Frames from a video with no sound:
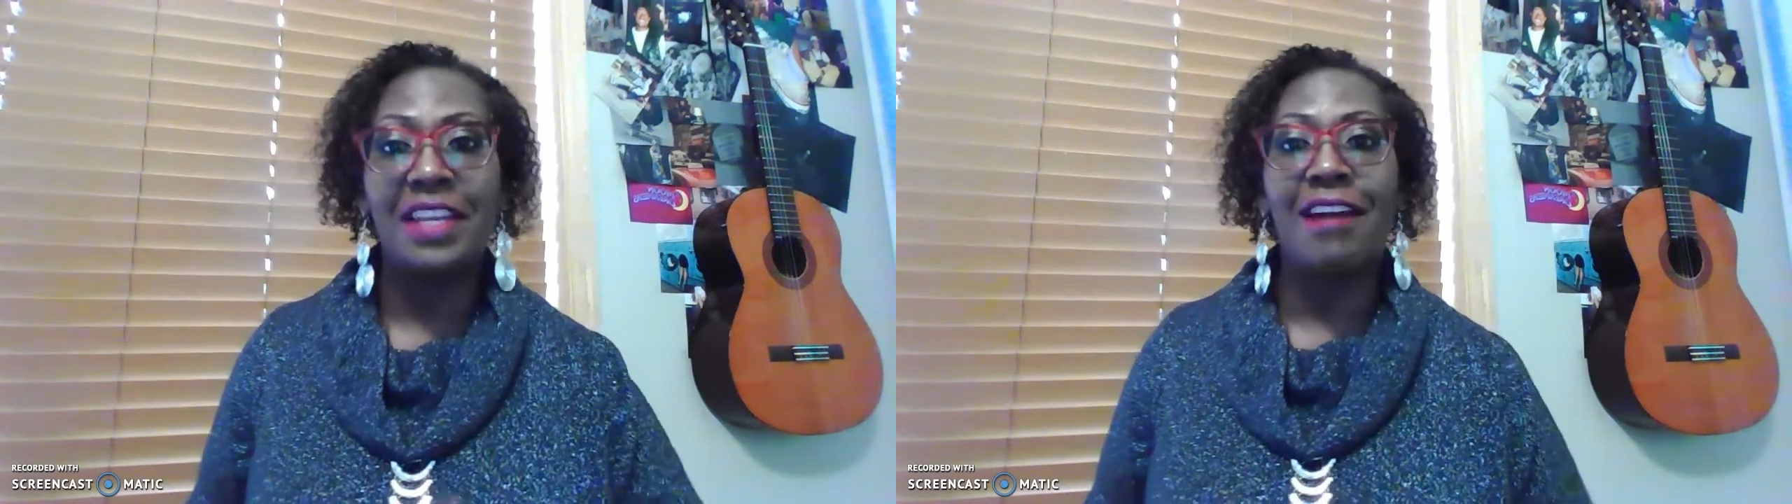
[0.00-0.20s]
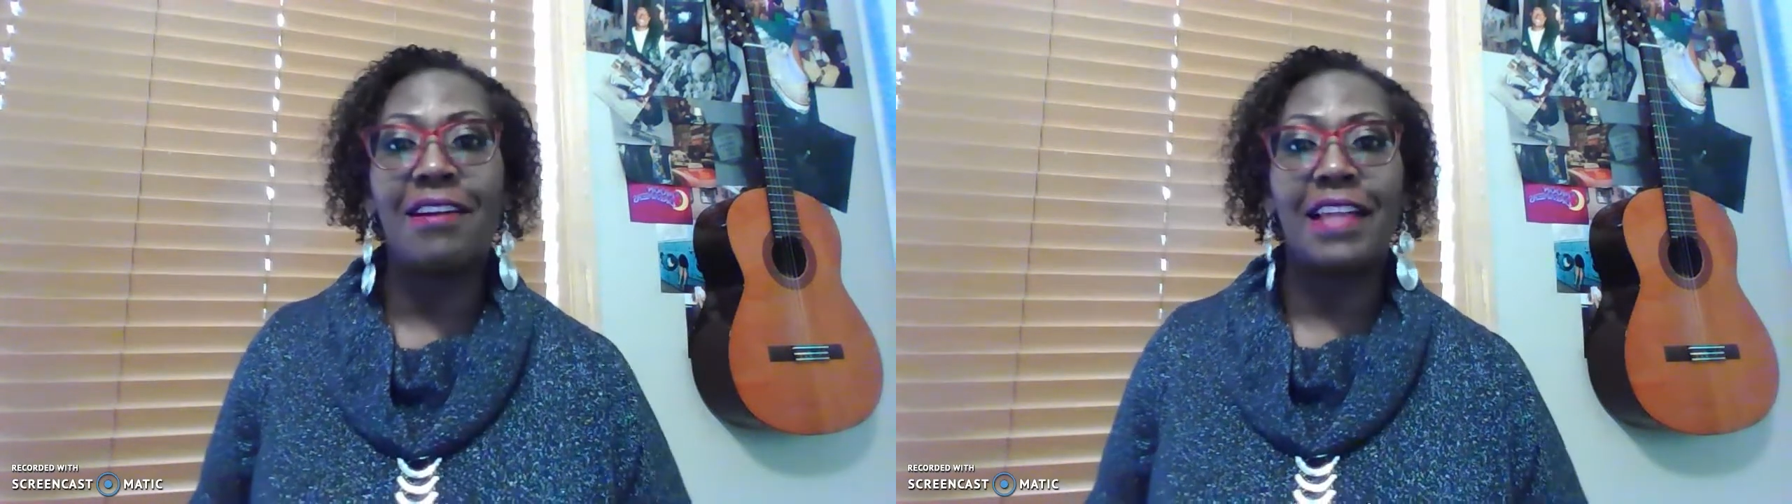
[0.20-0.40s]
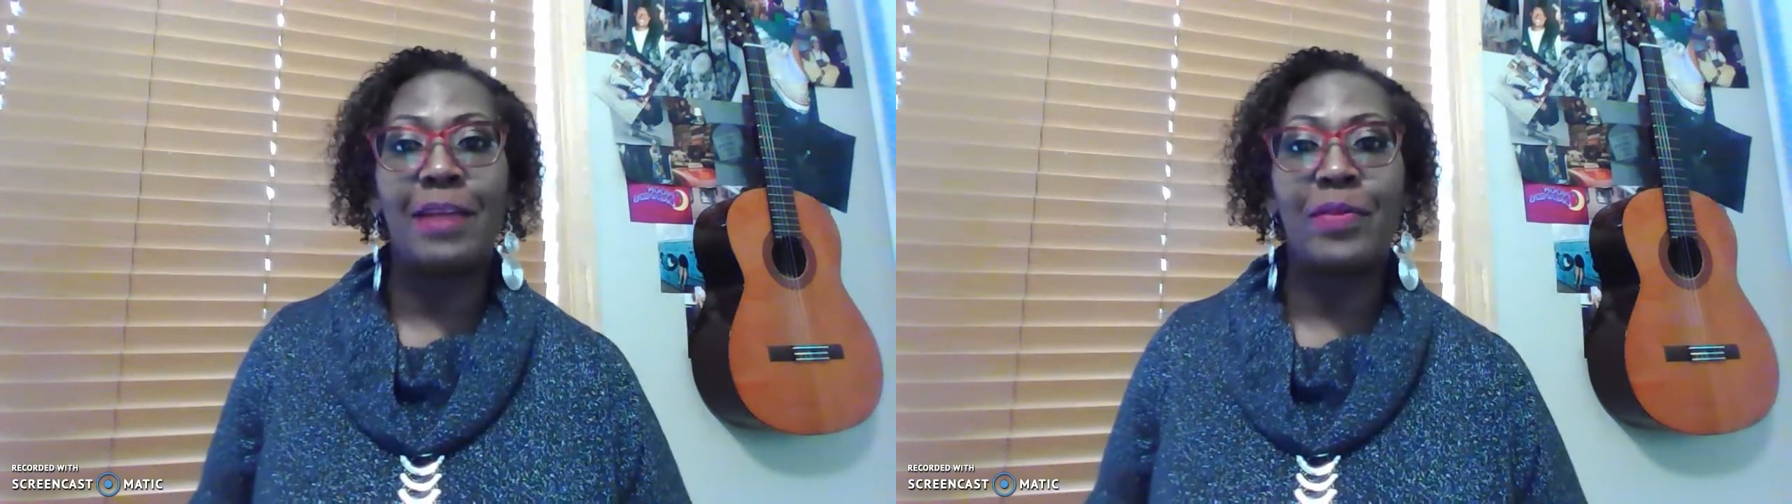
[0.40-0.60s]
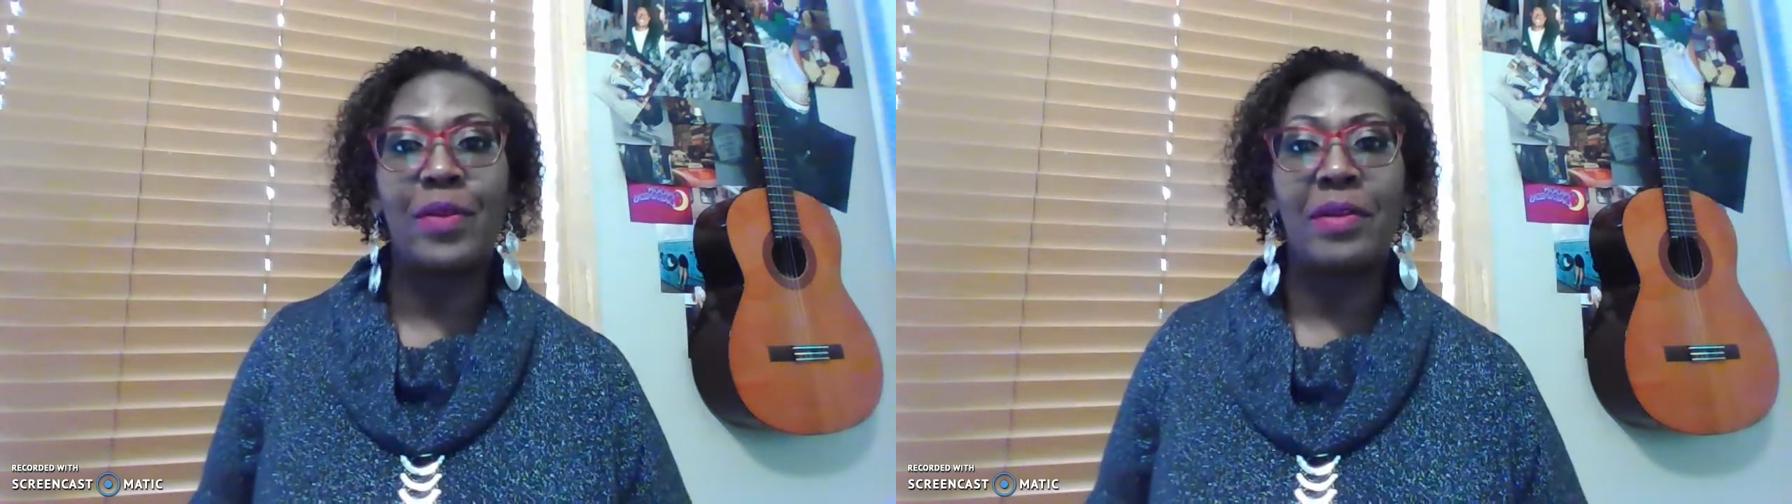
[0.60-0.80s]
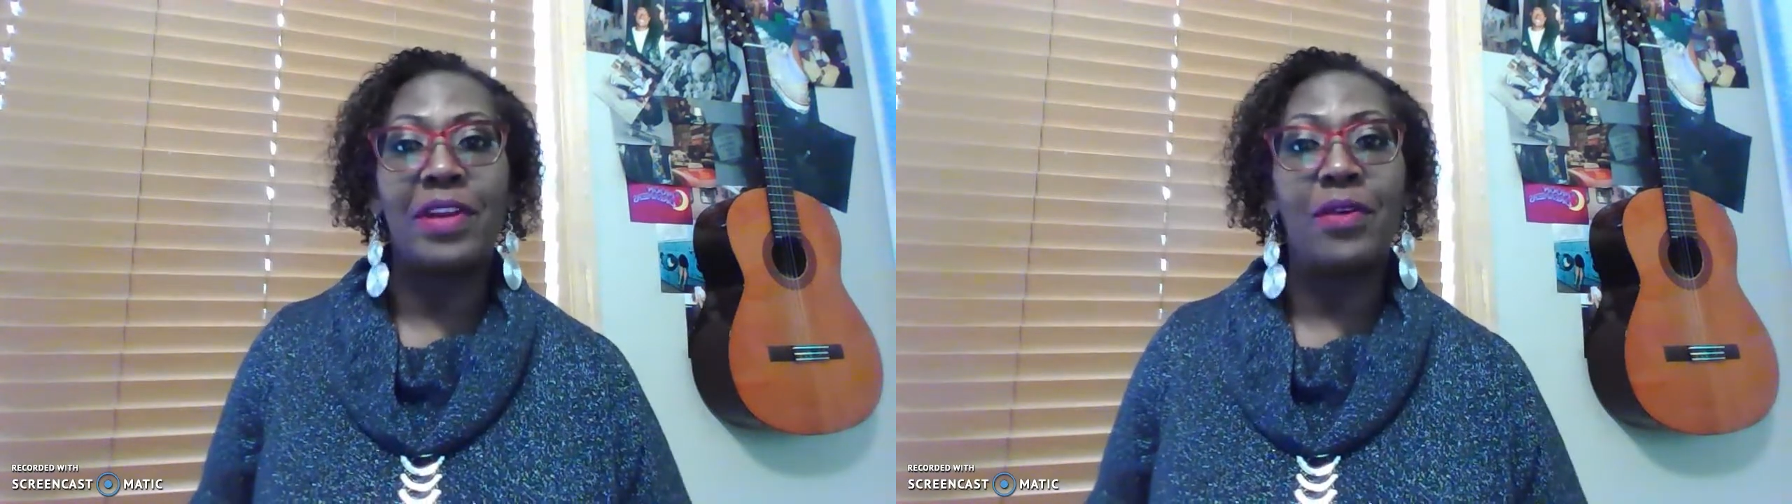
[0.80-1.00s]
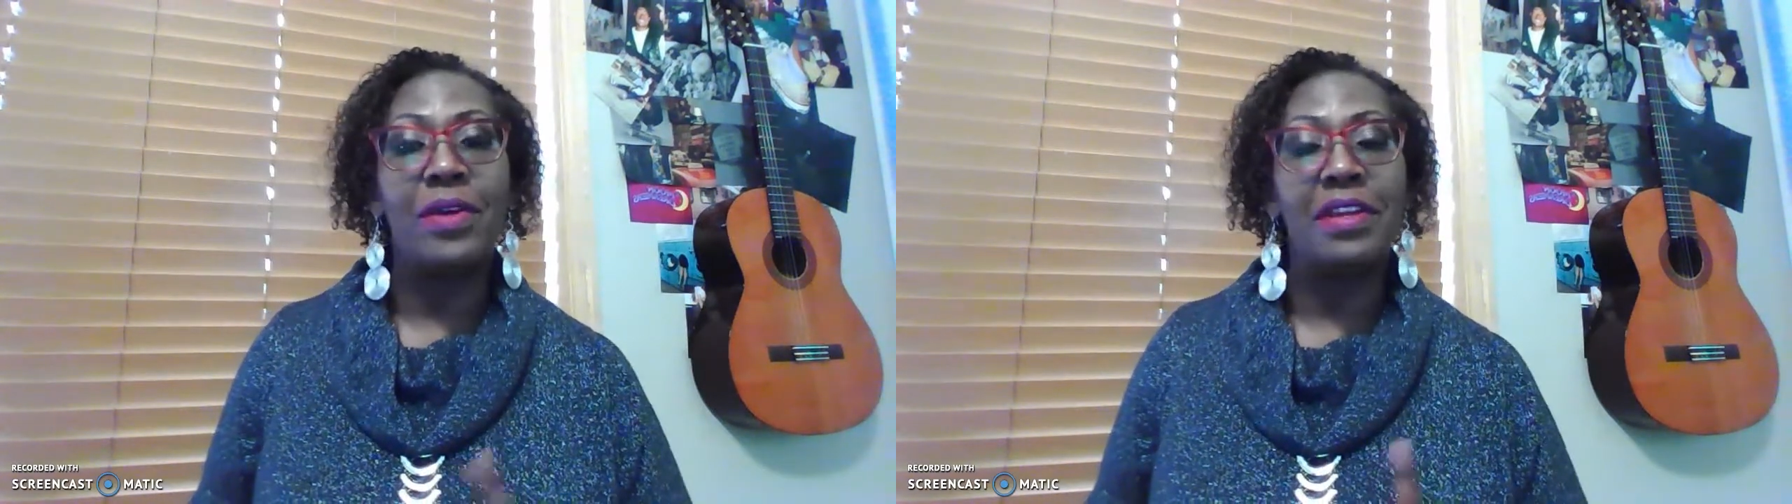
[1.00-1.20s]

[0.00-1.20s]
our library or